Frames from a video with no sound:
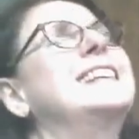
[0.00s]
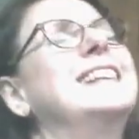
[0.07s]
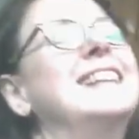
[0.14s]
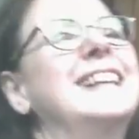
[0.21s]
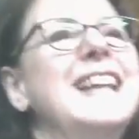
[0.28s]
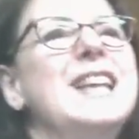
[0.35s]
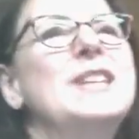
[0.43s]

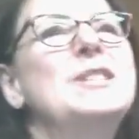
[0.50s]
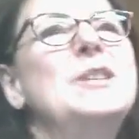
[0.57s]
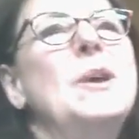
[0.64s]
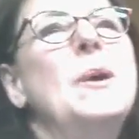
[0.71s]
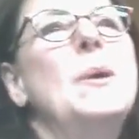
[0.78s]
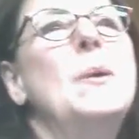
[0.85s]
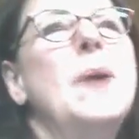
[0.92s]
right?
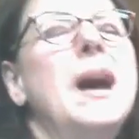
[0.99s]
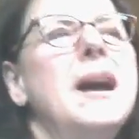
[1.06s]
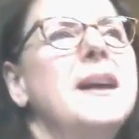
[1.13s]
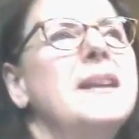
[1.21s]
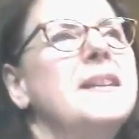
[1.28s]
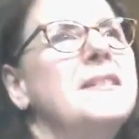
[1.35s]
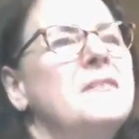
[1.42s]
So
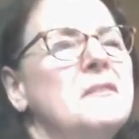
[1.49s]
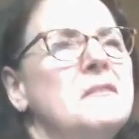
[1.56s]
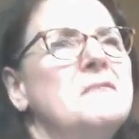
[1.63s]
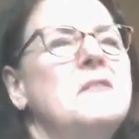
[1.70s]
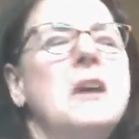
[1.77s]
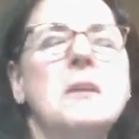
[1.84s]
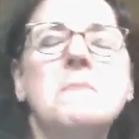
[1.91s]
I've
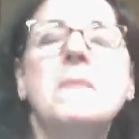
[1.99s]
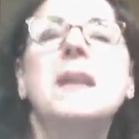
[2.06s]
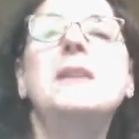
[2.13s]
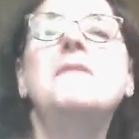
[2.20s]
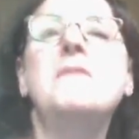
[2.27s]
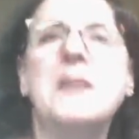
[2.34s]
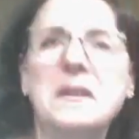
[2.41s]
done
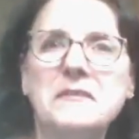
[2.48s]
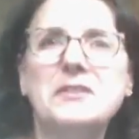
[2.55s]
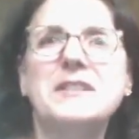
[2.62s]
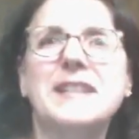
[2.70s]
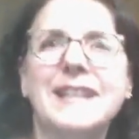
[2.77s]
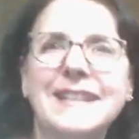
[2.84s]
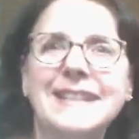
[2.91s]
many
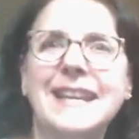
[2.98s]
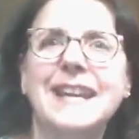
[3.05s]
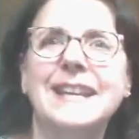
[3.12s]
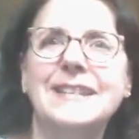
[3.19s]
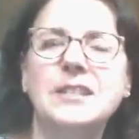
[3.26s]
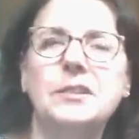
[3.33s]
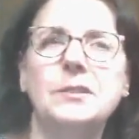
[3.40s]
favors like
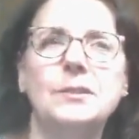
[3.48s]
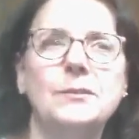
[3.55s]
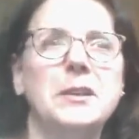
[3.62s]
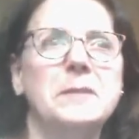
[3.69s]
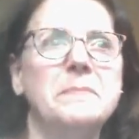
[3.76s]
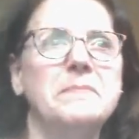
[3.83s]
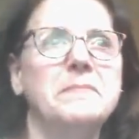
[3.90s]
that to
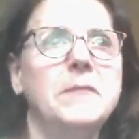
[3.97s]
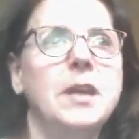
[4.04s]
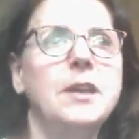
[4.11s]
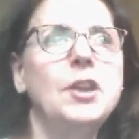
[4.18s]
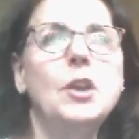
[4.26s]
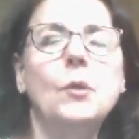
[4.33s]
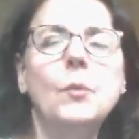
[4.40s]

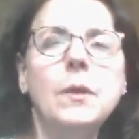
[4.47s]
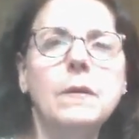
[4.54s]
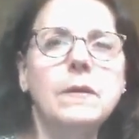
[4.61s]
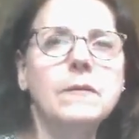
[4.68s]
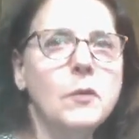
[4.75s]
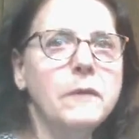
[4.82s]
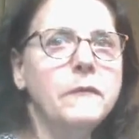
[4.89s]

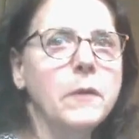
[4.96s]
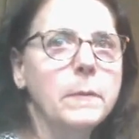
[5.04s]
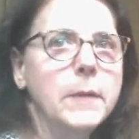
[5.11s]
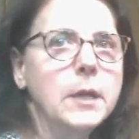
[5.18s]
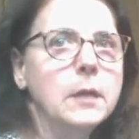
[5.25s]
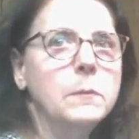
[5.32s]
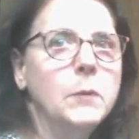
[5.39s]
we're
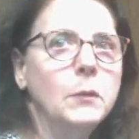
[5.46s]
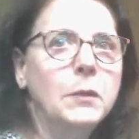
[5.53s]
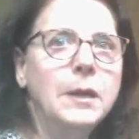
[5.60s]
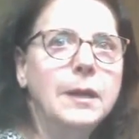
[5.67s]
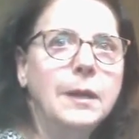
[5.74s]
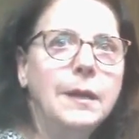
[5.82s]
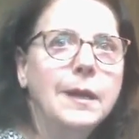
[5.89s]
from the
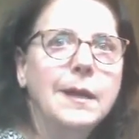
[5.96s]
community.